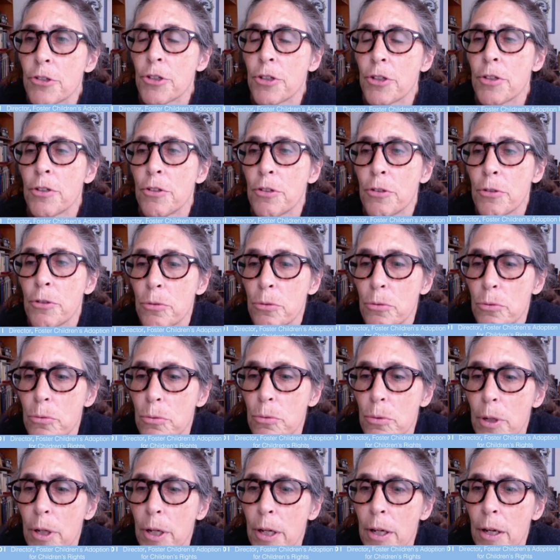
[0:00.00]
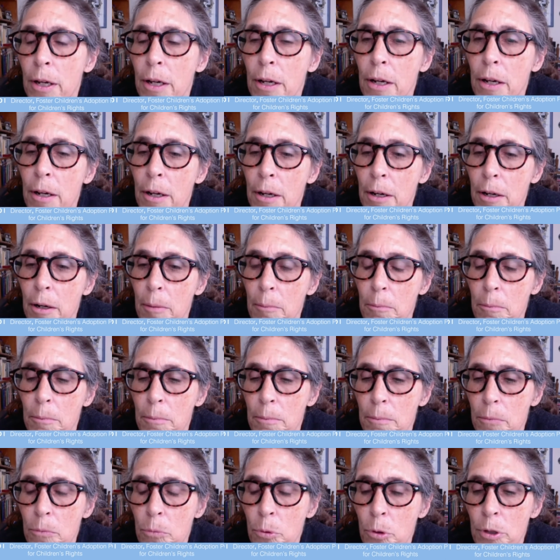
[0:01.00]
to
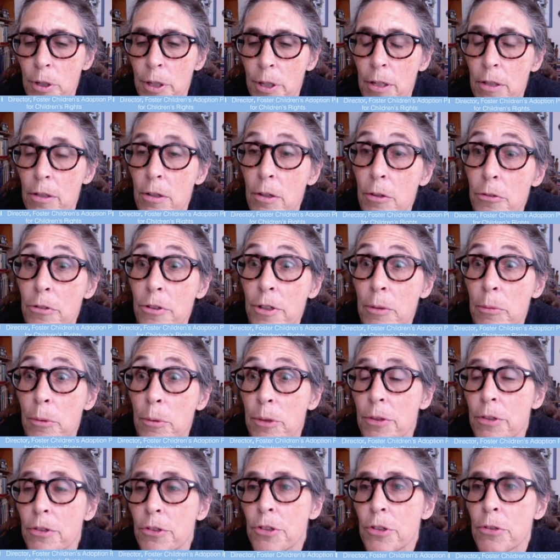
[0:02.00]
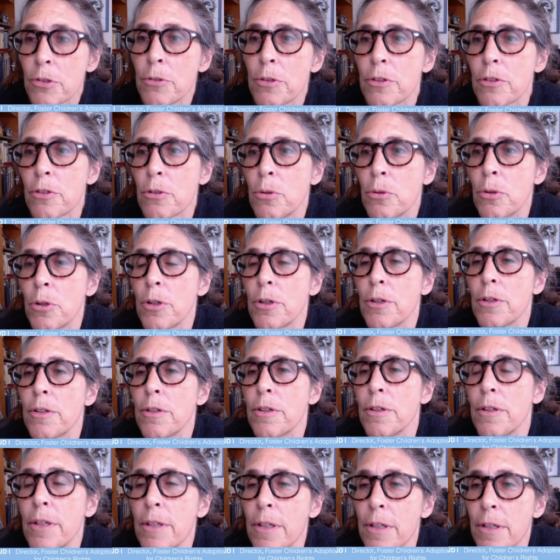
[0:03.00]
working closely with the Children's Court,
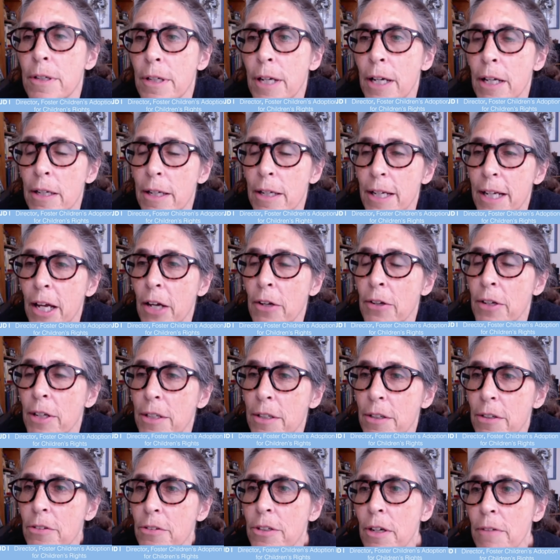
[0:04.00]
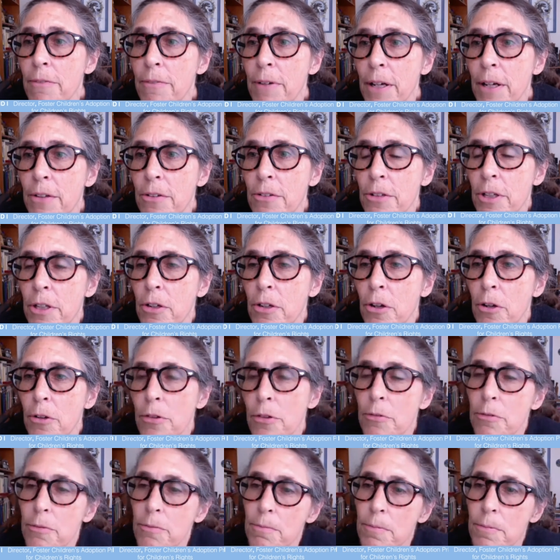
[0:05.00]
LA County DCFS, and all
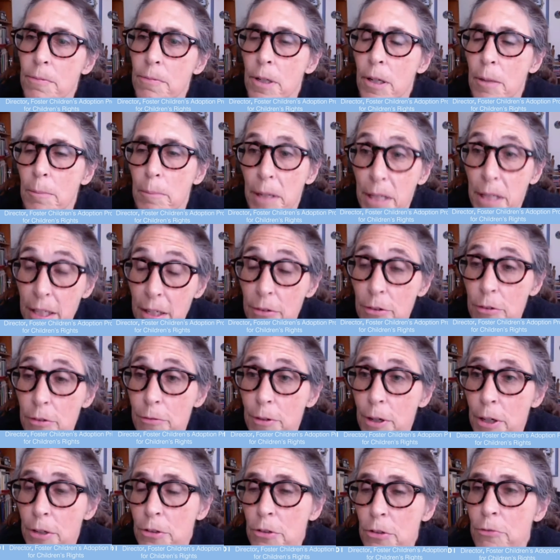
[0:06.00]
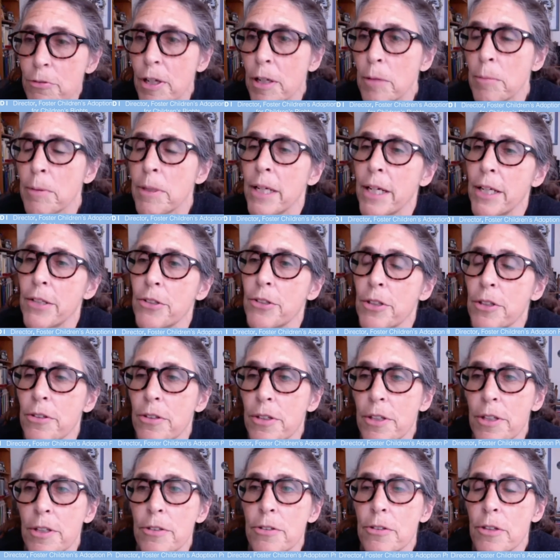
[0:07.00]
the many of the foster family
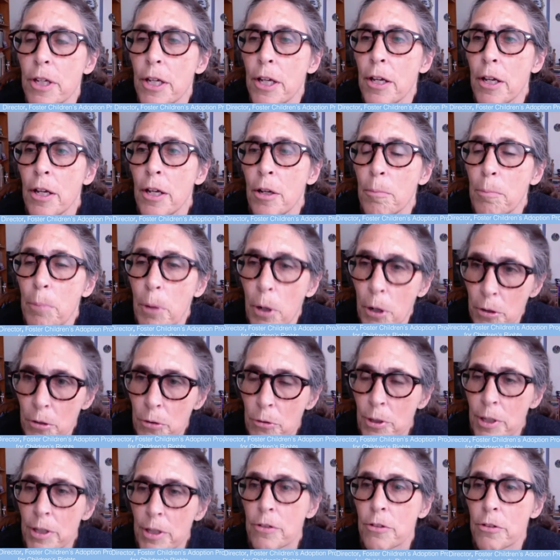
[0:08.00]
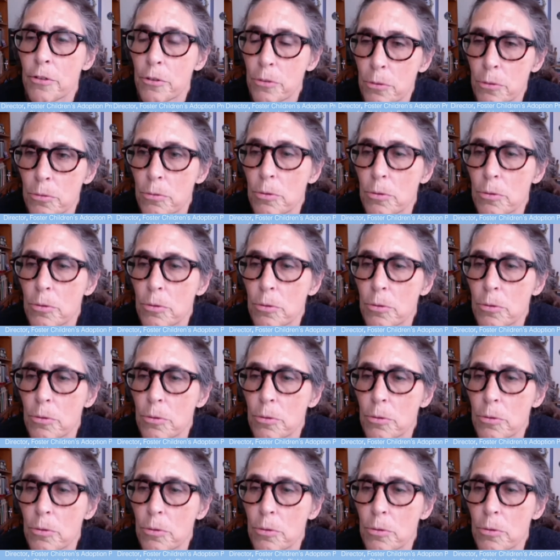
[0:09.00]
agencies partnering to